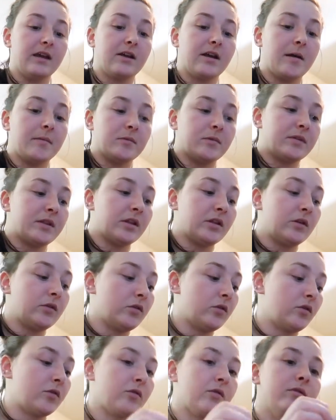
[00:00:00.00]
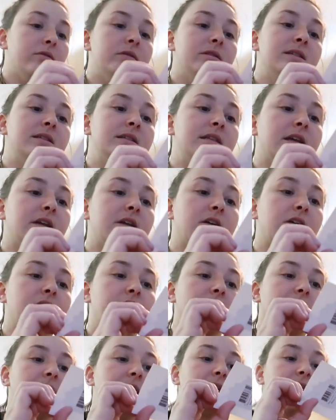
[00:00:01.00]
it comes with a little Groot
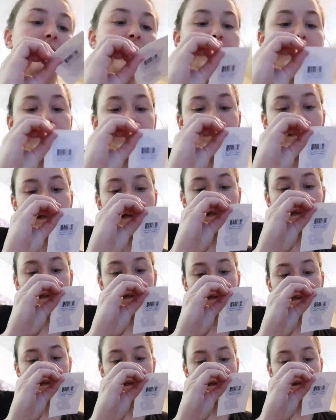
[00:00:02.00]
sticker, and he's like